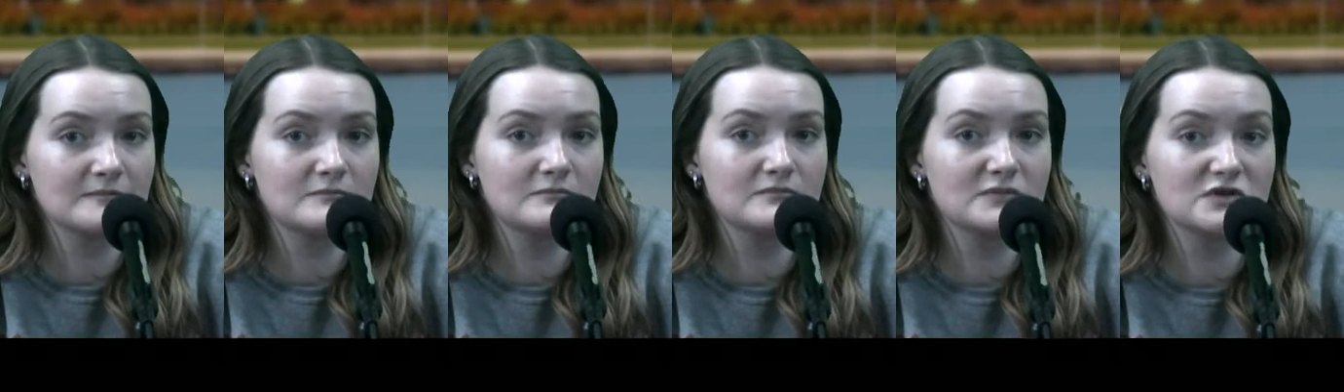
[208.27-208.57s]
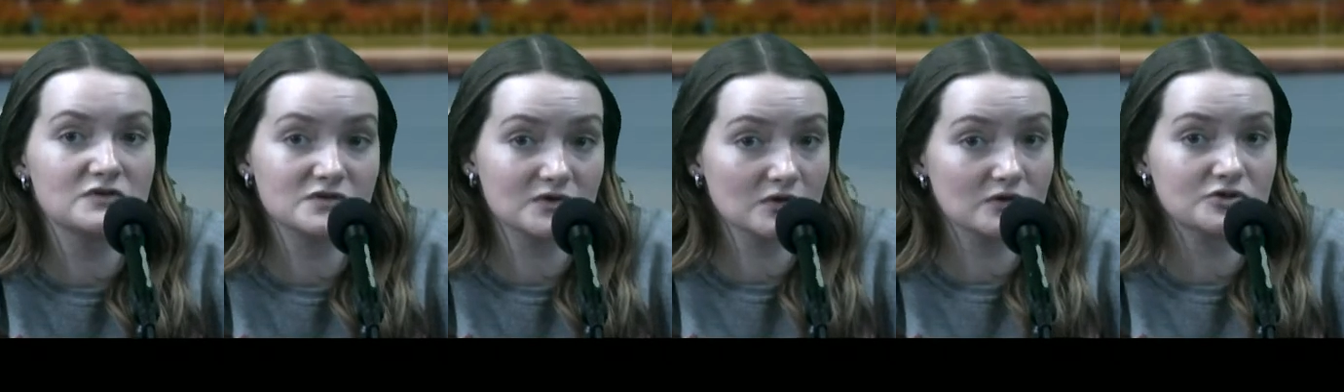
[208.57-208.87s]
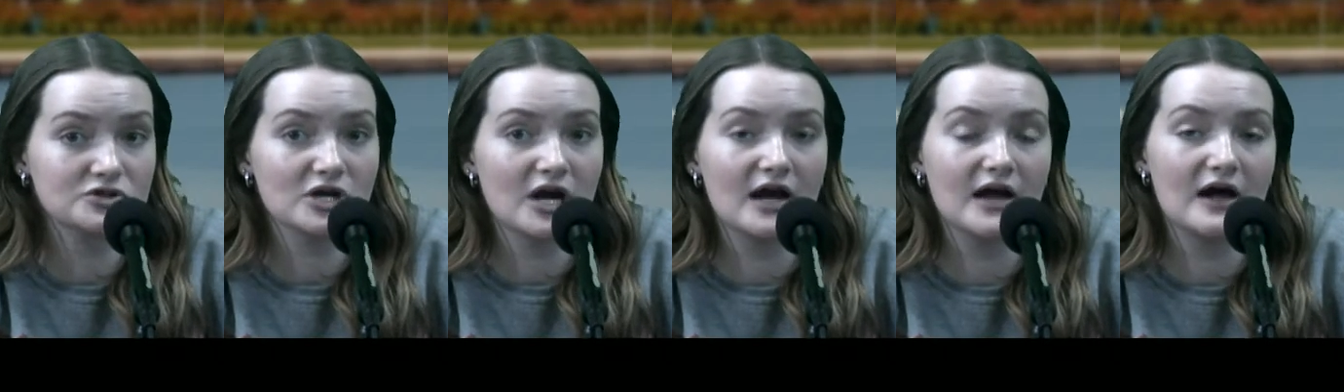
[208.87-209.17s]
Musical
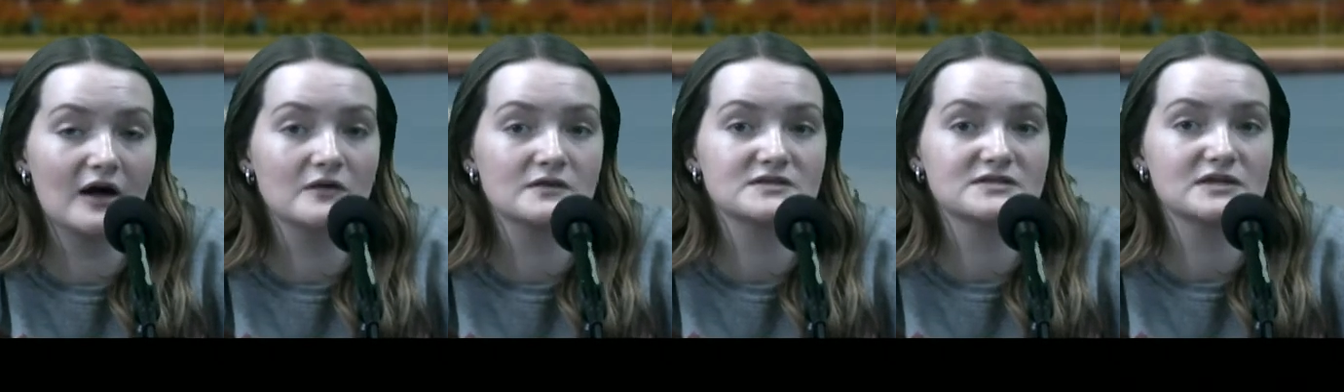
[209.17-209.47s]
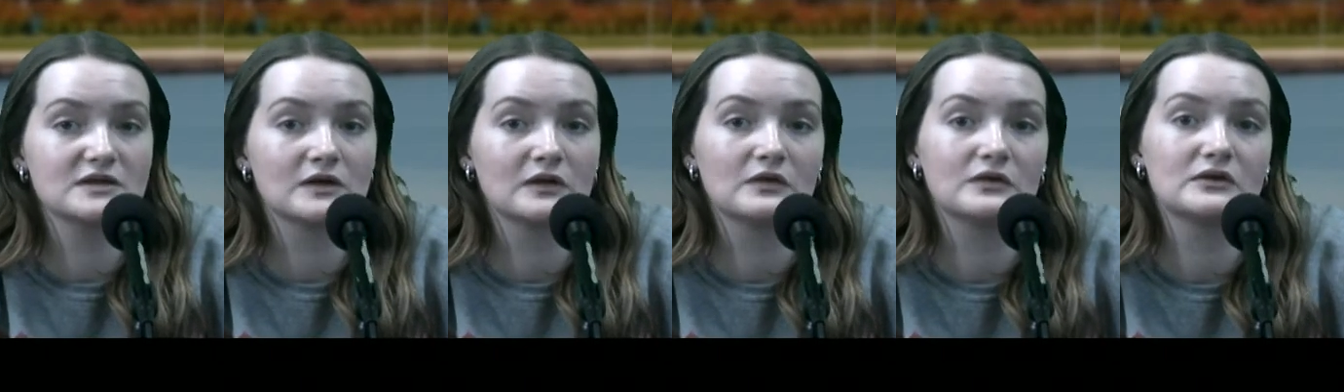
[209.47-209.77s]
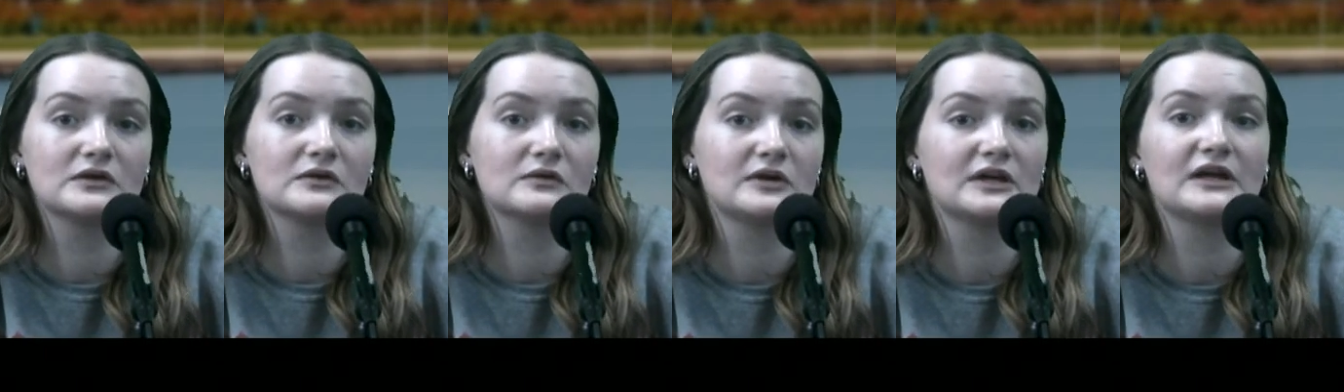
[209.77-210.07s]
tryouts,
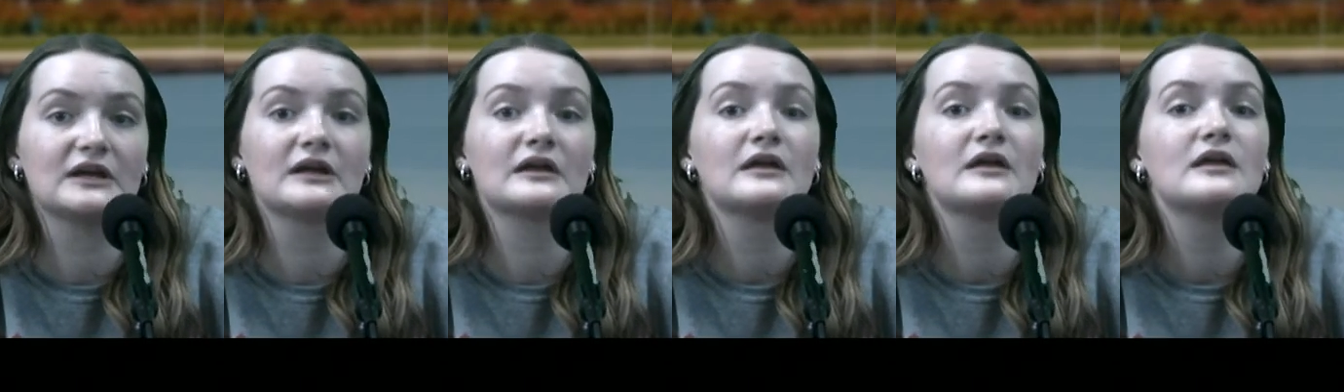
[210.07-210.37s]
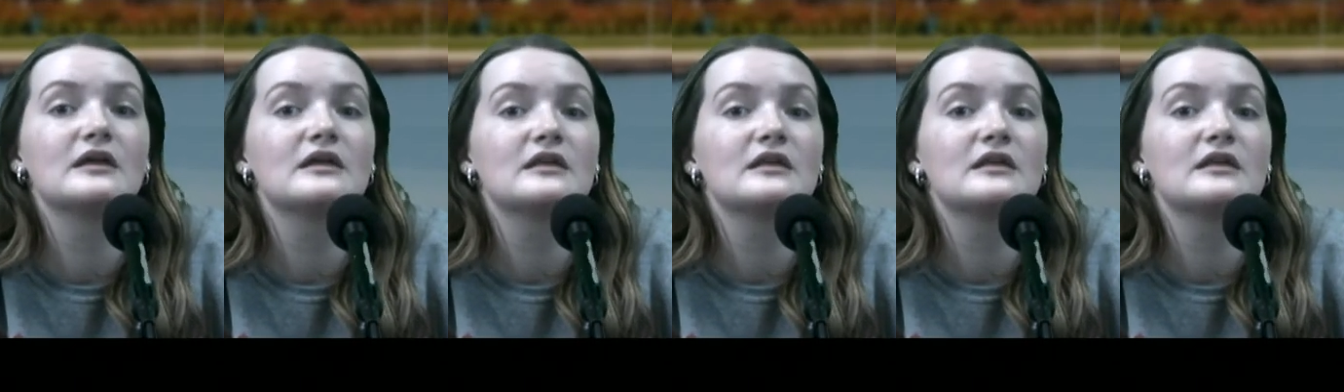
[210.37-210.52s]
including